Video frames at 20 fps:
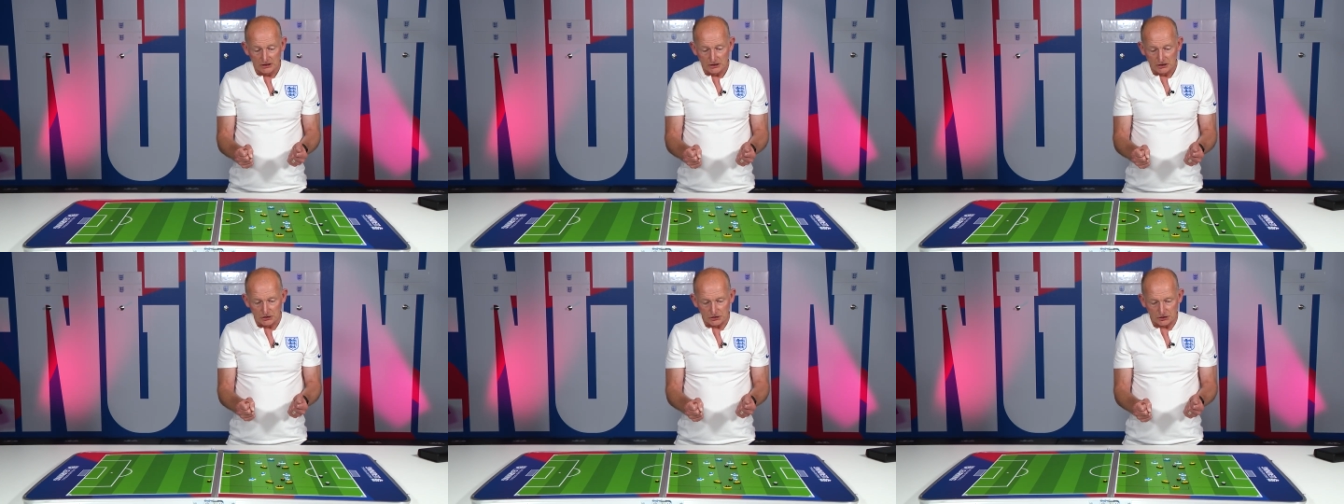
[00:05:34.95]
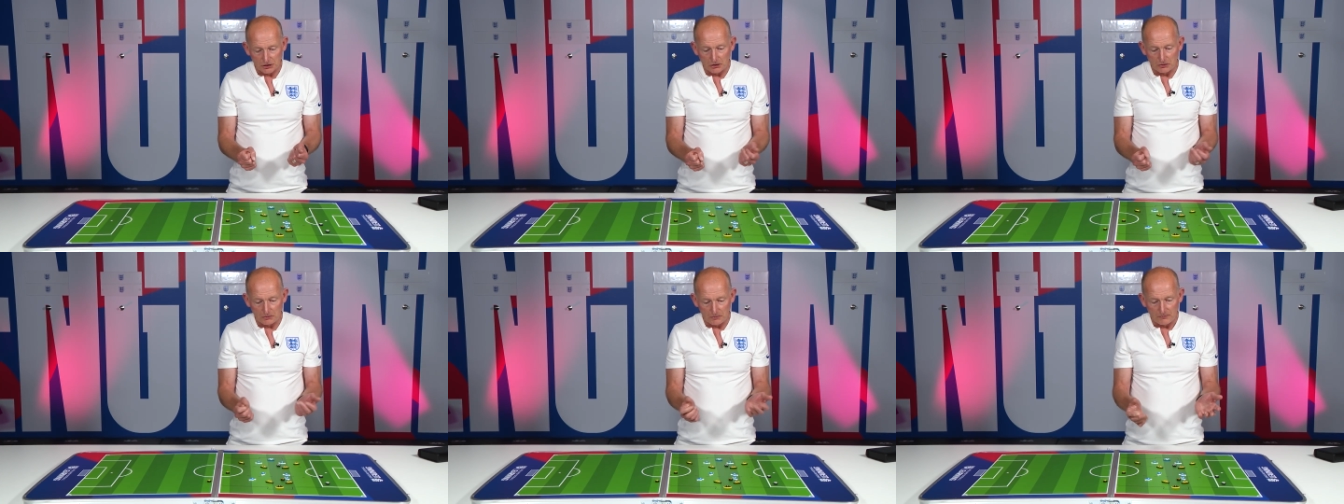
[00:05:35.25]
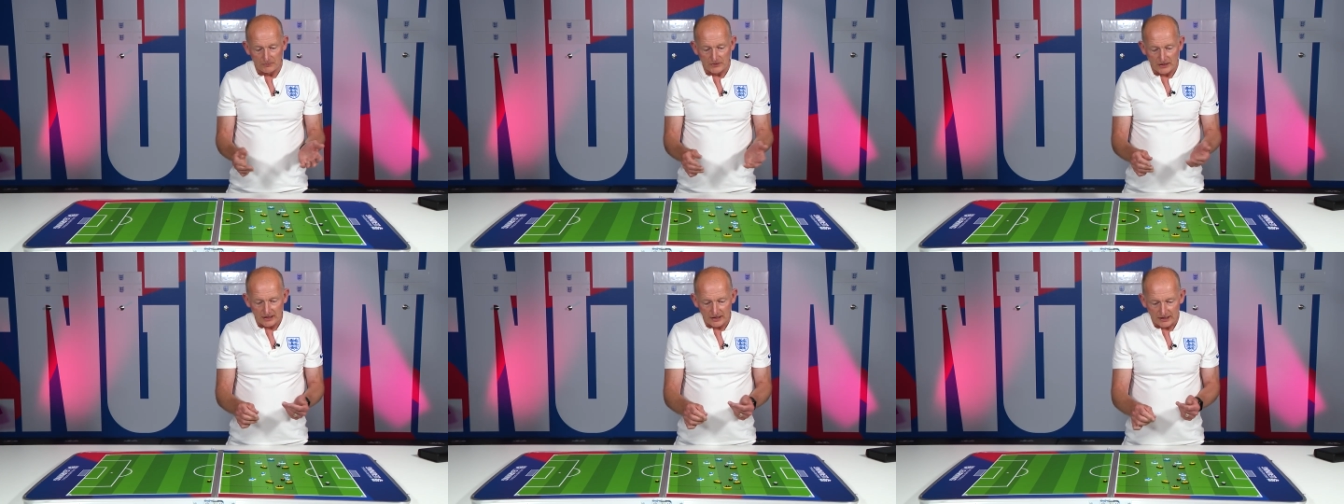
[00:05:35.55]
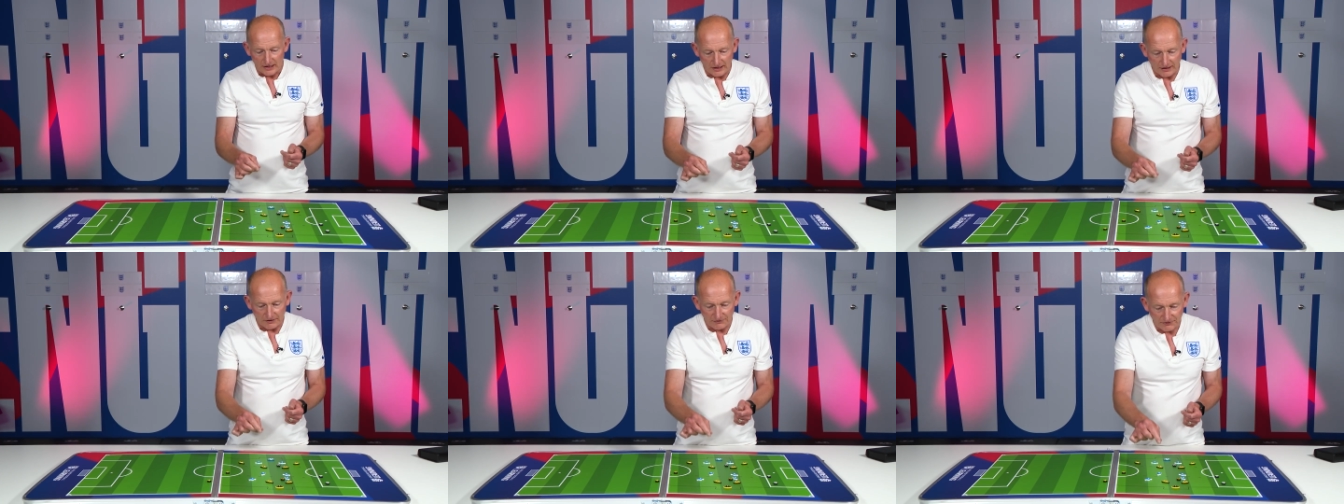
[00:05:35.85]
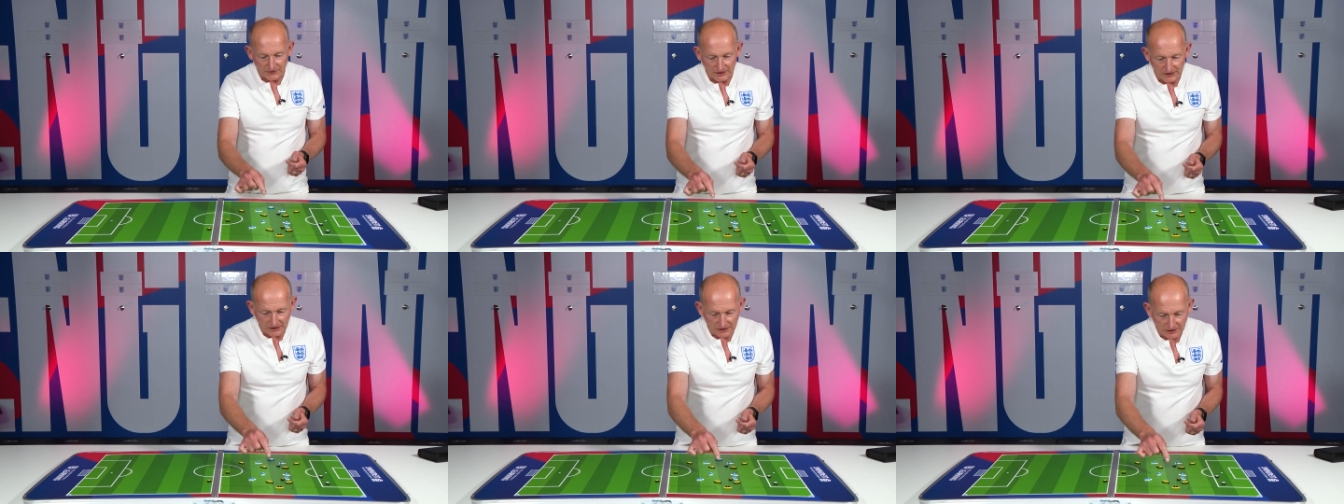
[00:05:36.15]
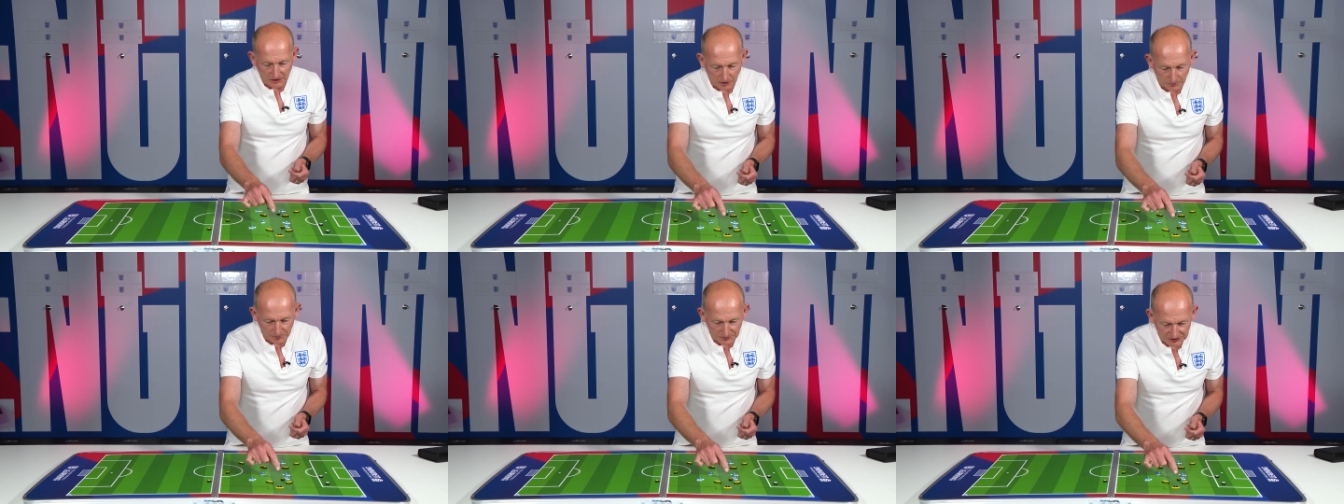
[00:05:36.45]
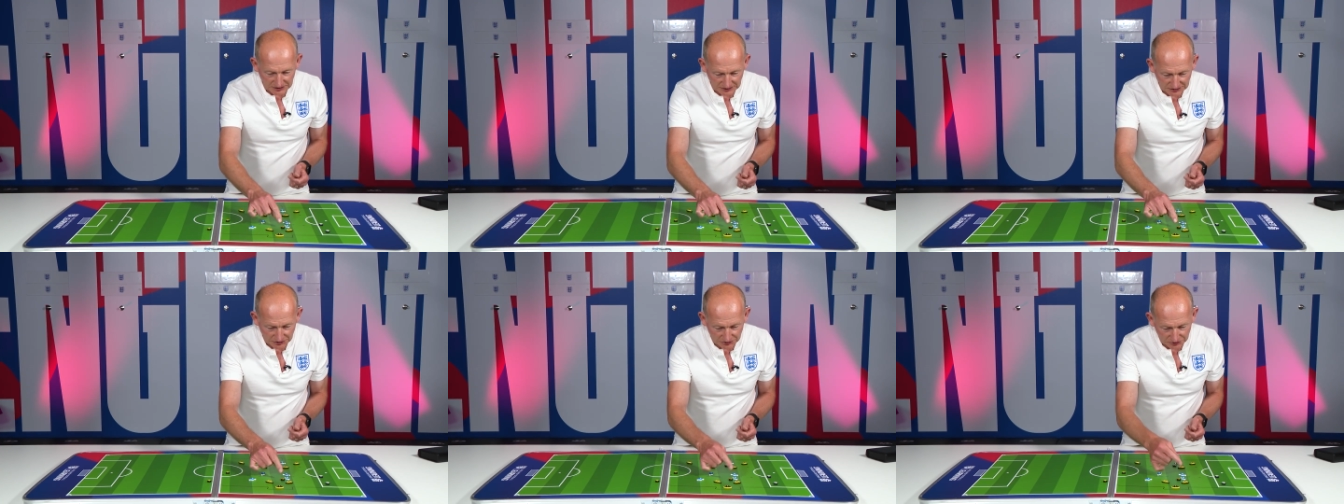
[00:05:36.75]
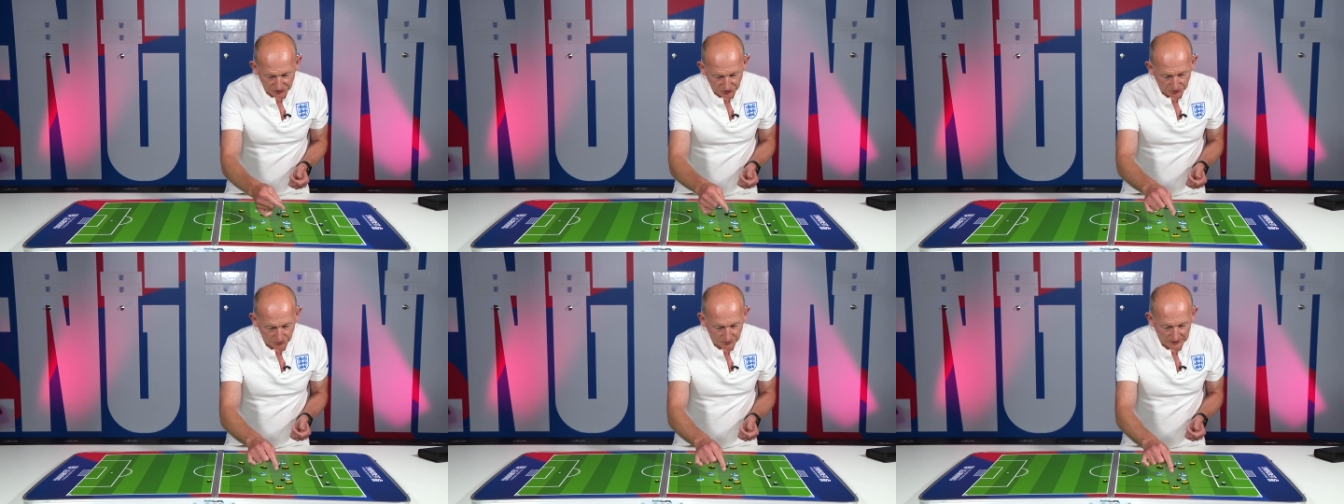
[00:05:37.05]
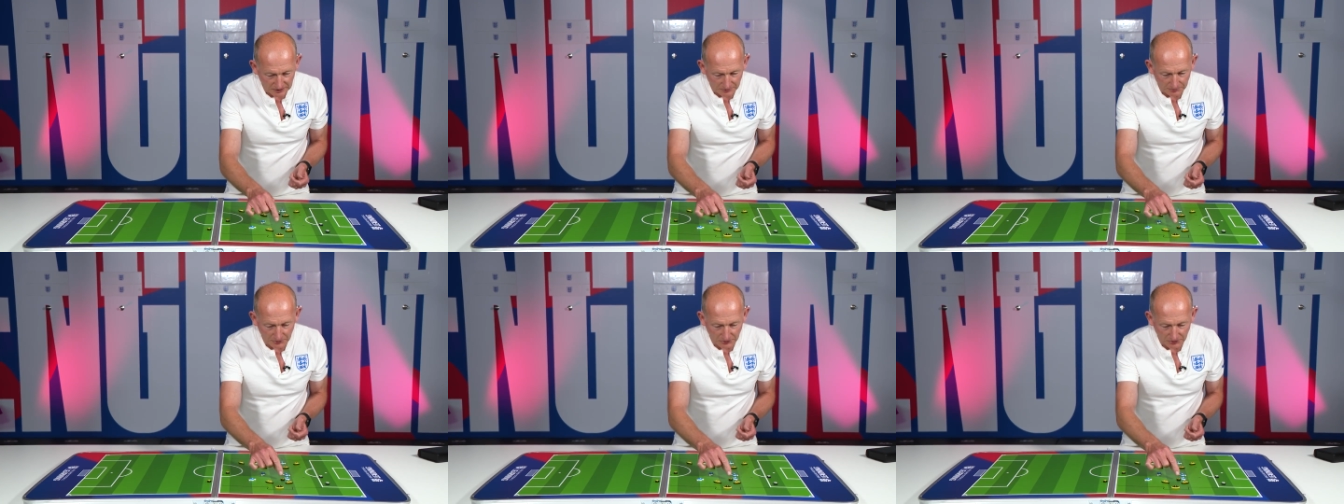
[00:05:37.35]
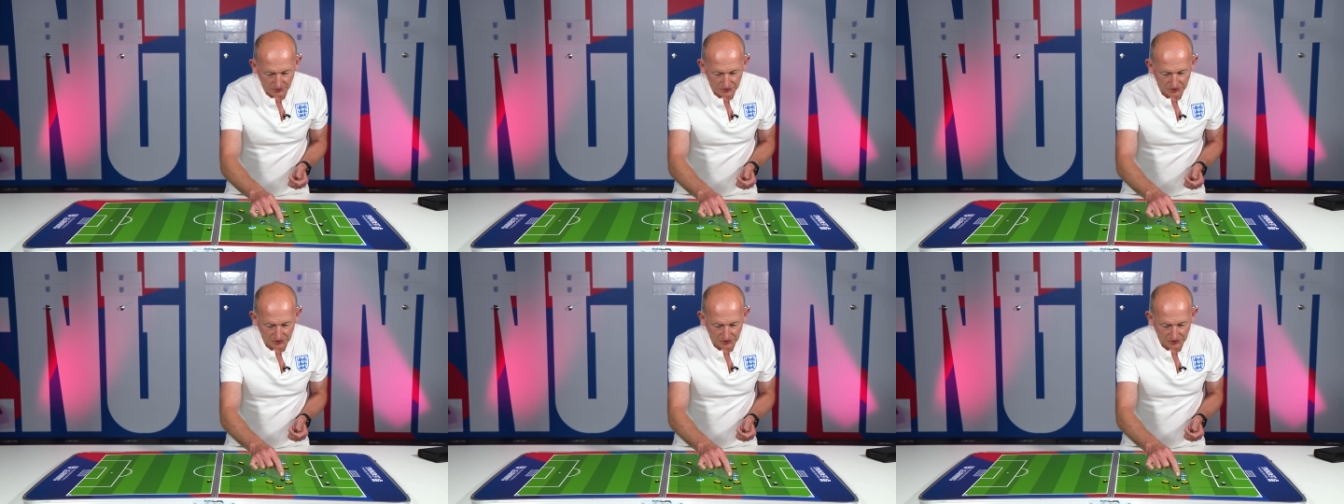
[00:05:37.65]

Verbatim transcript: So, if the opposition do win the ball,